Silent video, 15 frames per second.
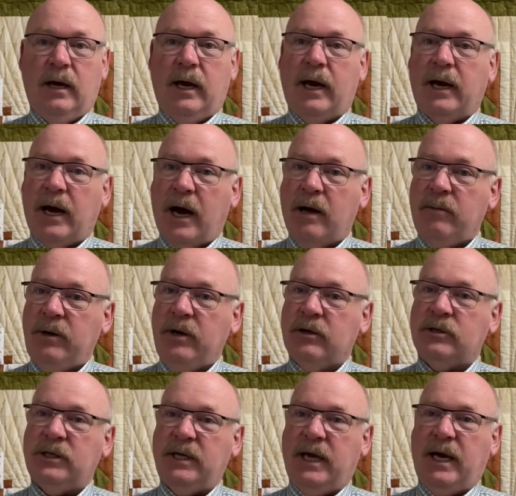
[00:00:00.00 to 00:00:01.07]
and I'm here
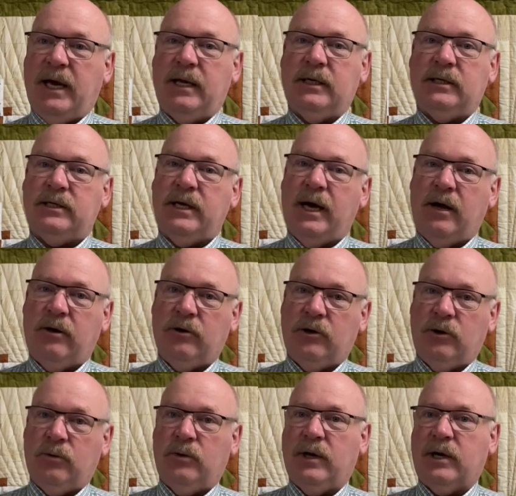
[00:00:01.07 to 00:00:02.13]
today to tell
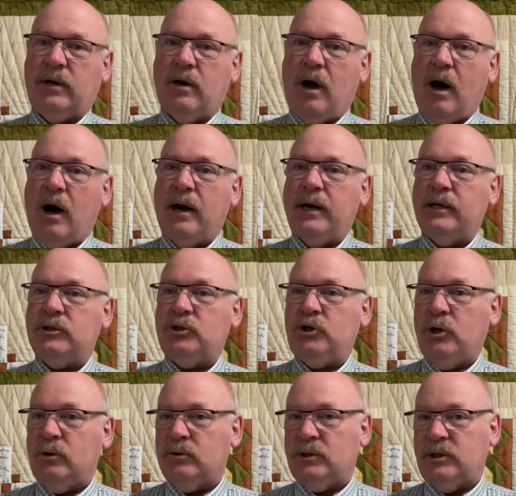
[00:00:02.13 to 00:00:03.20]
you that God has
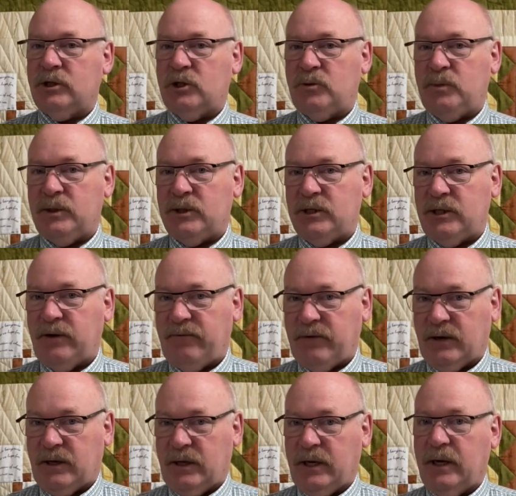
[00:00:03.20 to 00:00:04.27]
chosen
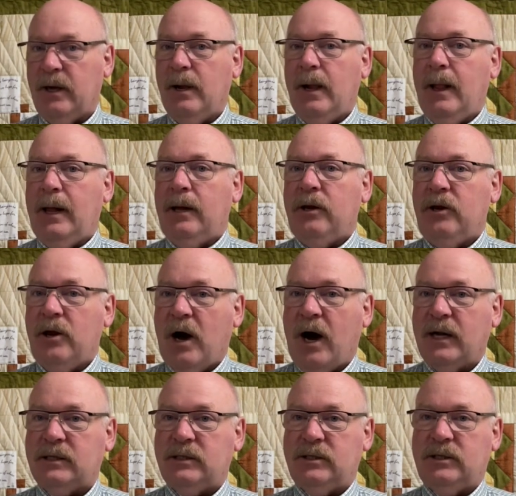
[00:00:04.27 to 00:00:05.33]
specifically
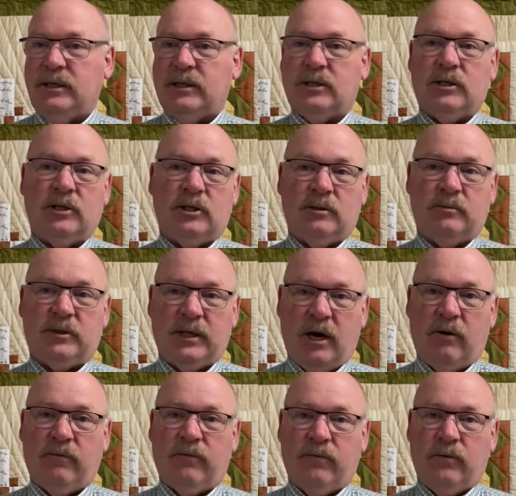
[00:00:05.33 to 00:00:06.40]
not to distance
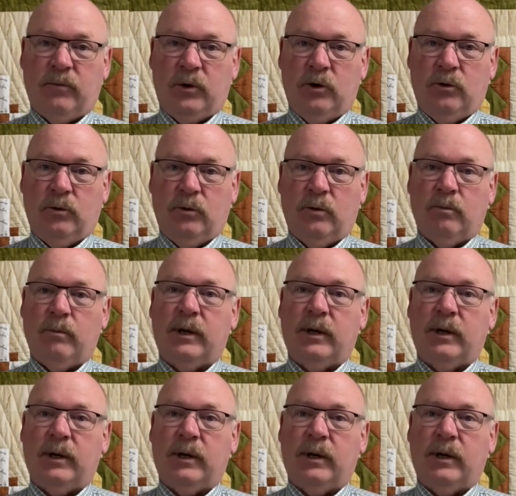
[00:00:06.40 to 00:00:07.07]
himself from you,